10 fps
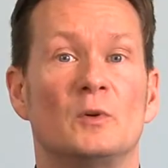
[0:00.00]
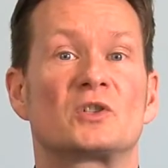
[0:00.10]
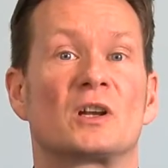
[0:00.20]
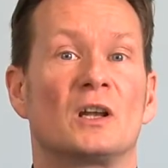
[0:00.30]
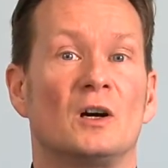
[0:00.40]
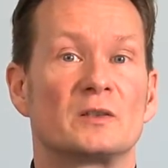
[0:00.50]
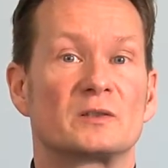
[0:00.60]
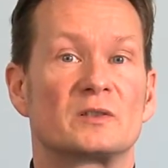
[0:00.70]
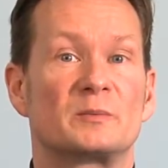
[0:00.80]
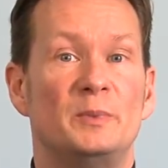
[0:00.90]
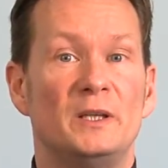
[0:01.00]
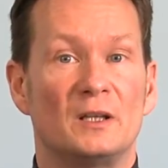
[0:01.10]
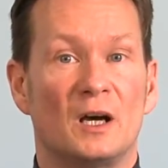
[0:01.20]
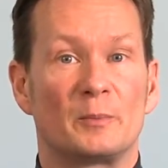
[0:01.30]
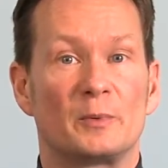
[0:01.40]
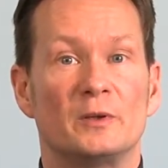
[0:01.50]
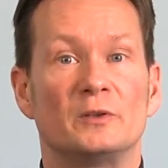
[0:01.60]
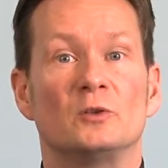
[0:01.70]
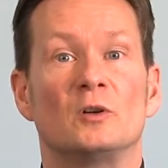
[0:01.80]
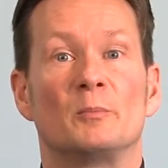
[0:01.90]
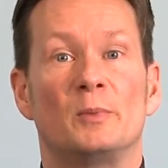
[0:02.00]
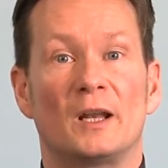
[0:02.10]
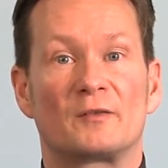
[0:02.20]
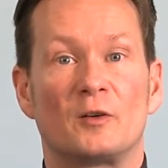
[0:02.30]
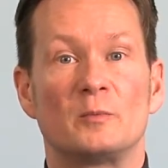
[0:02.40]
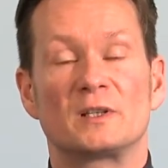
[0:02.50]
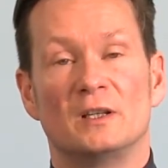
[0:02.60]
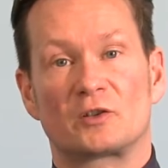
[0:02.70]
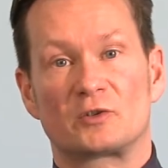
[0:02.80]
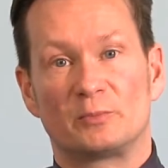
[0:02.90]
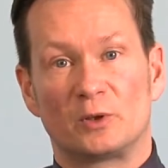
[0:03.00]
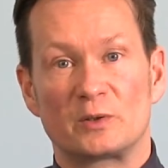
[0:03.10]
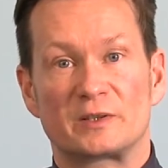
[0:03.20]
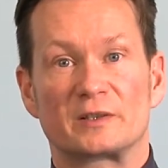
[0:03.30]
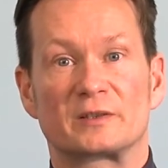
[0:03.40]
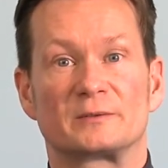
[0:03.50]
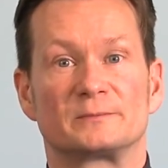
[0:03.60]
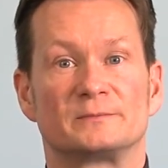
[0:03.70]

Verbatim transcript: which allows to speed up your platform selection process.